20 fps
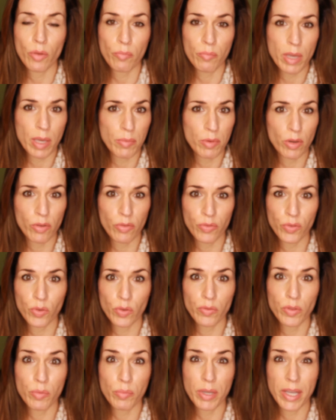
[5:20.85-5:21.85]
maybe a
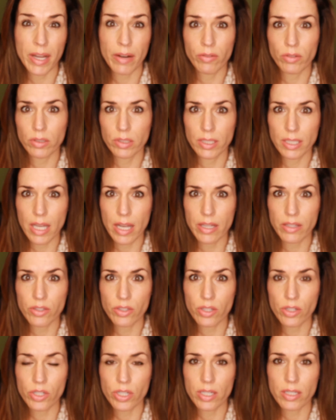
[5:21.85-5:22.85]
few of the behavioral
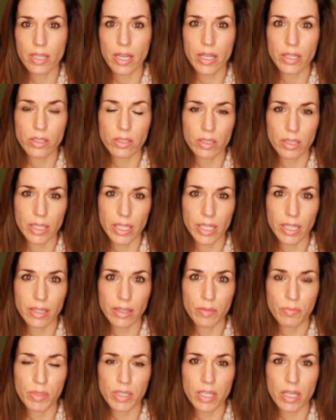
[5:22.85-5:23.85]
signs such as
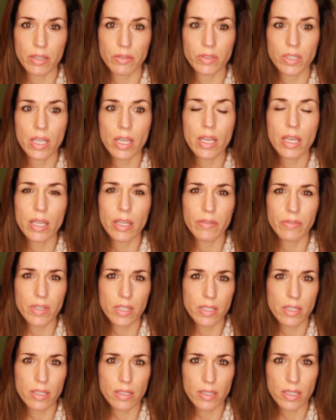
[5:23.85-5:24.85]
isolating themselves. If
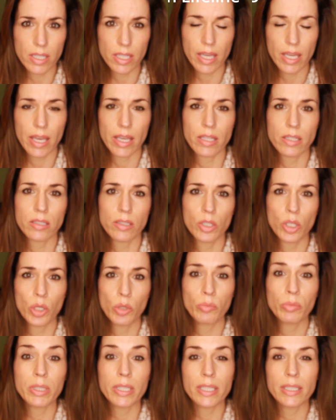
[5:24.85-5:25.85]
this is the case,
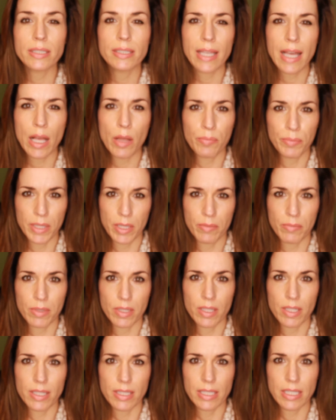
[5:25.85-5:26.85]
please help
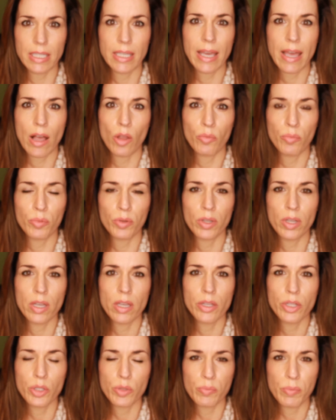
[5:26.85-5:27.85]
them seek help.
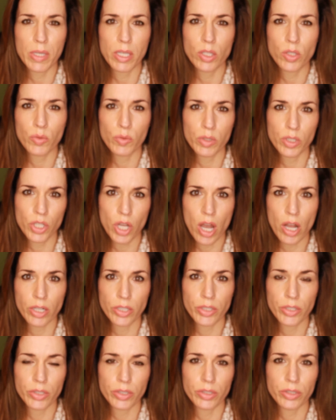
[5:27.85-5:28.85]
Speak to a
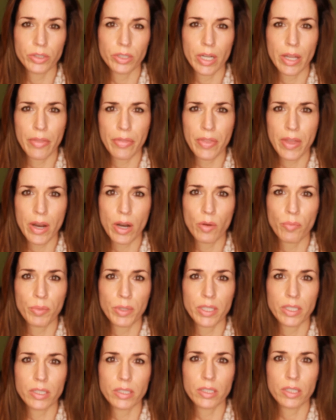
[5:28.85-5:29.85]
doctor, a
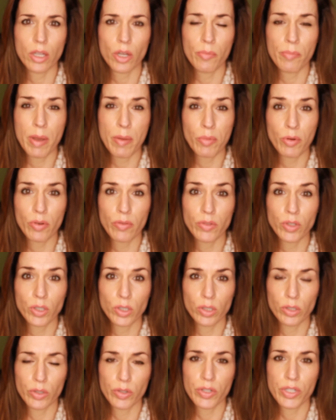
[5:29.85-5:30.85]
therapist, a member of the
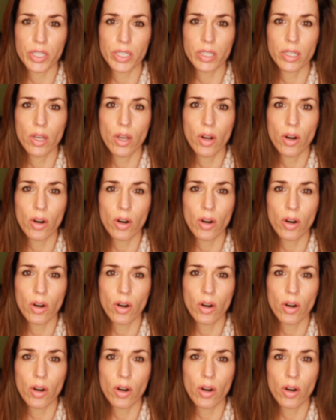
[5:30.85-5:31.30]
clergy,